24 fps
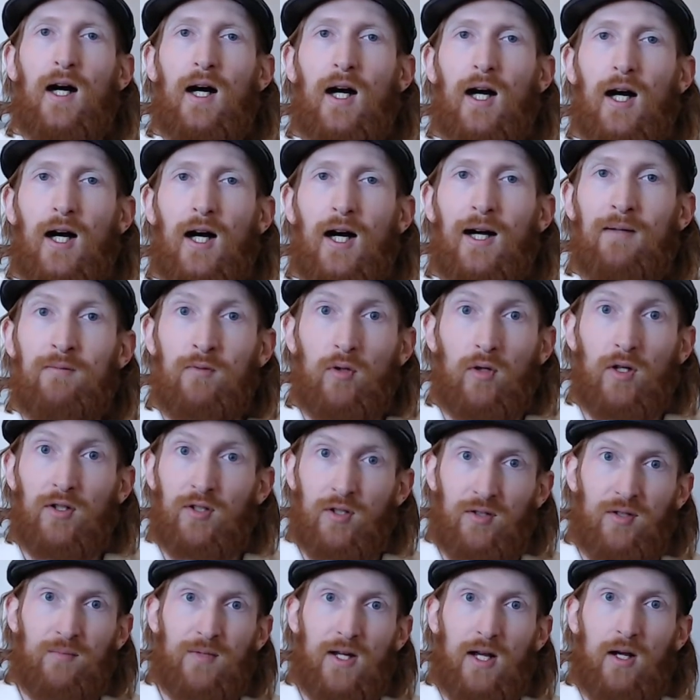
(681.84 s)
I'm going to turn
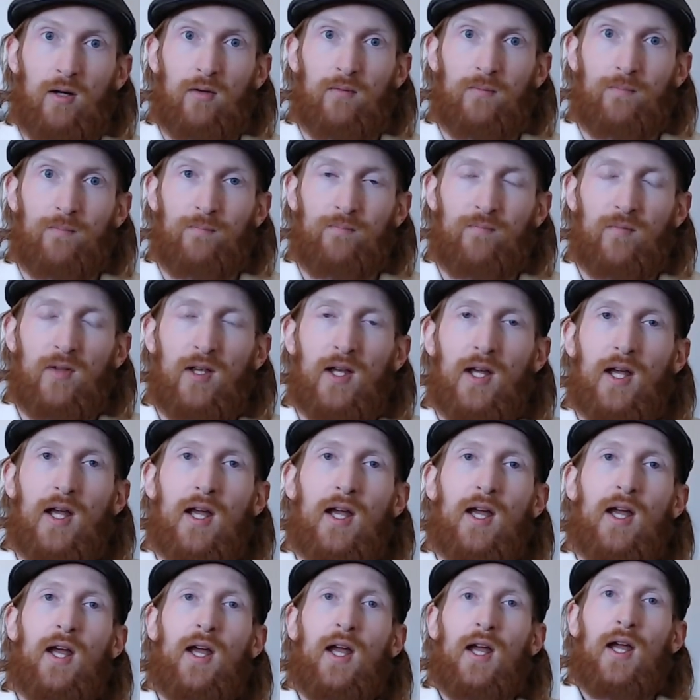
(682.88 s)
them down.
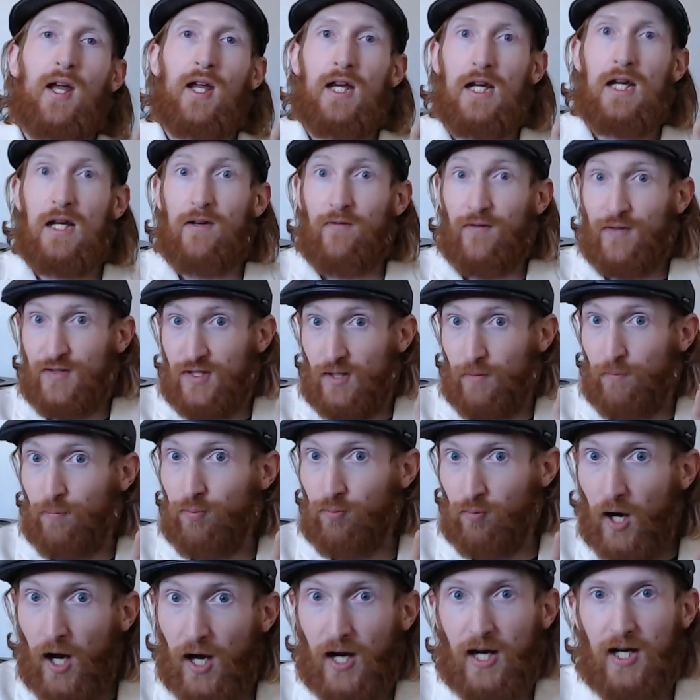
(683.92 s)
If it's a
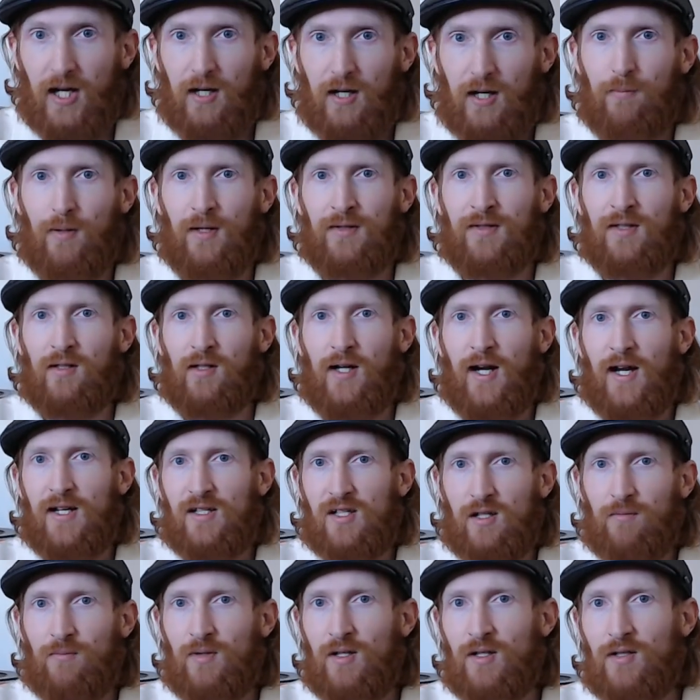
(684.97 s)
bribe and they're
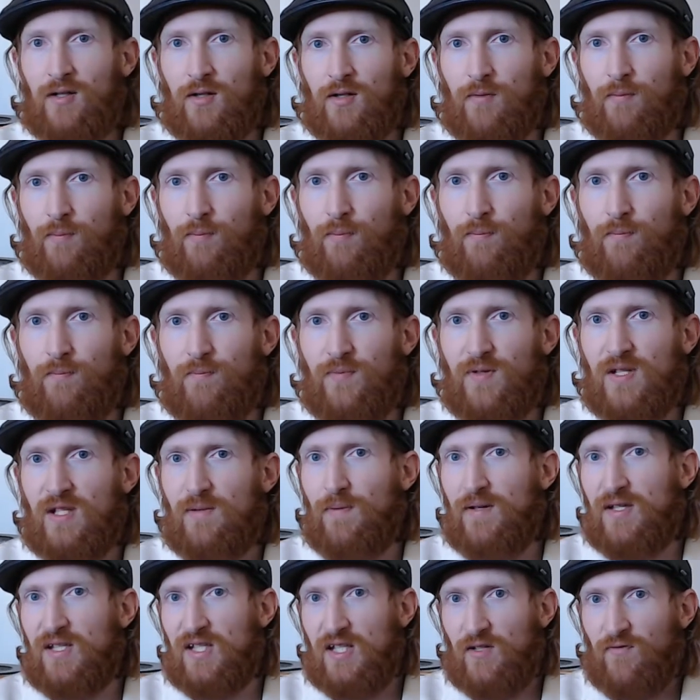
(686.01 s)
asking me to
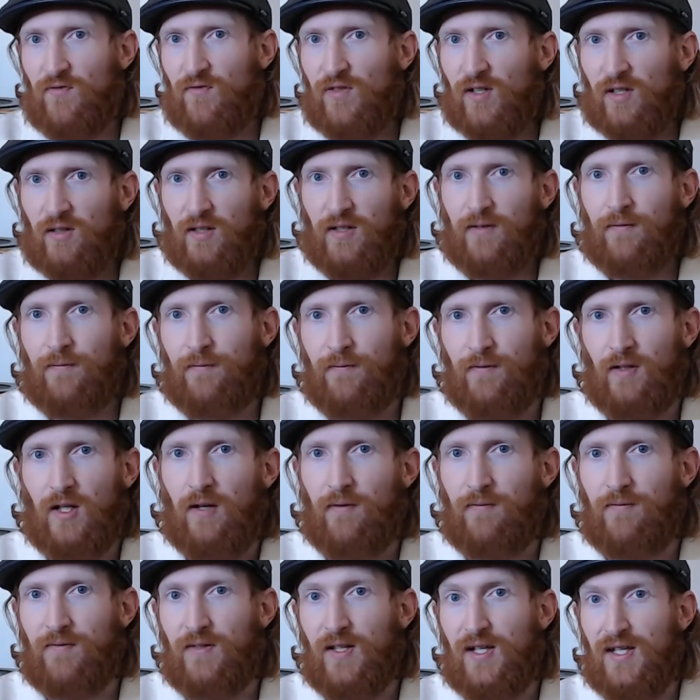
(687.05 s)
specifically
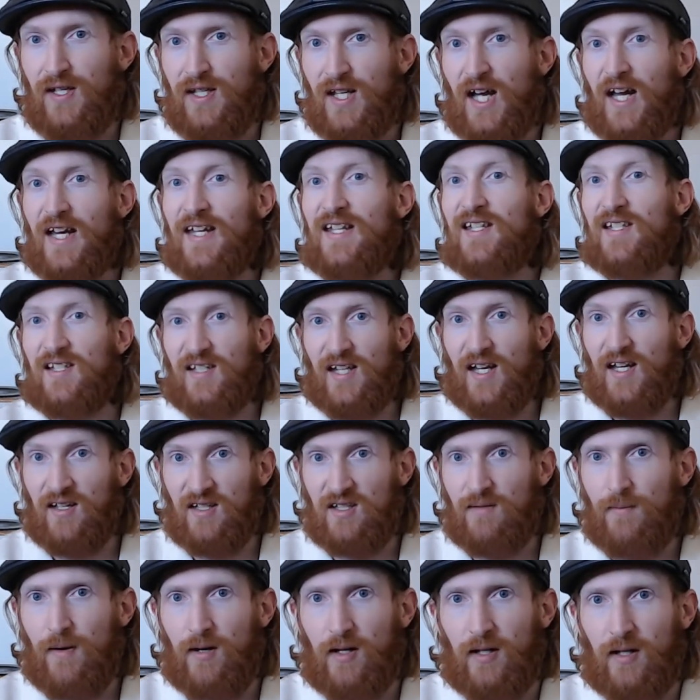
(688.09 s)
fluff the nice things
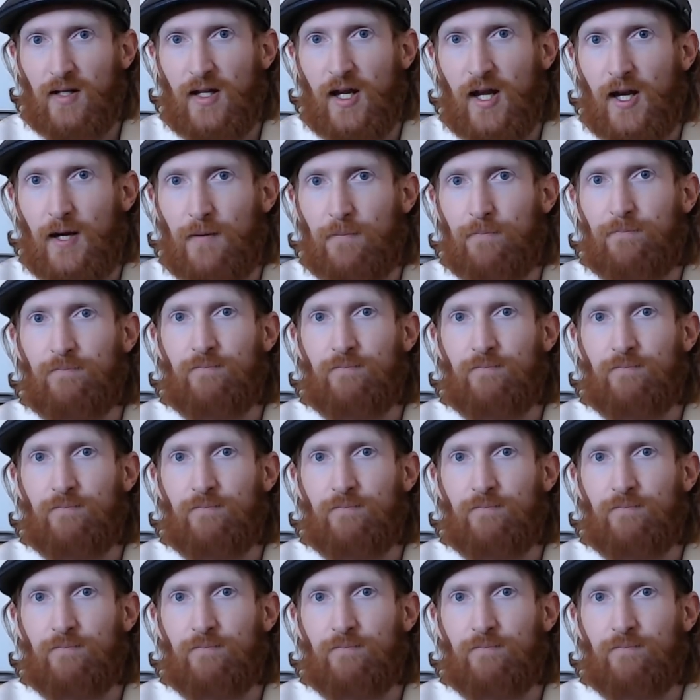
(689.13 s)
about a game,